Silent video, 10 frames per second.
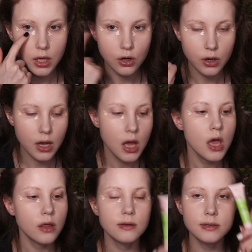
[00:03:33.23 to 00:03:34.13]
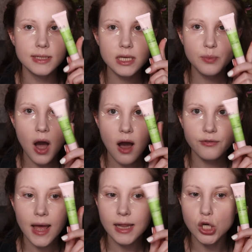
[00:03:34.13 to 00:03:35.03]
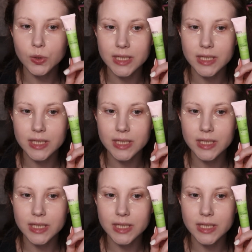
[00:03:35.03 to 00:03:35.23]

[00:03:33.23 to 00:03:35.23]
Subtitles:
area this Depop Hello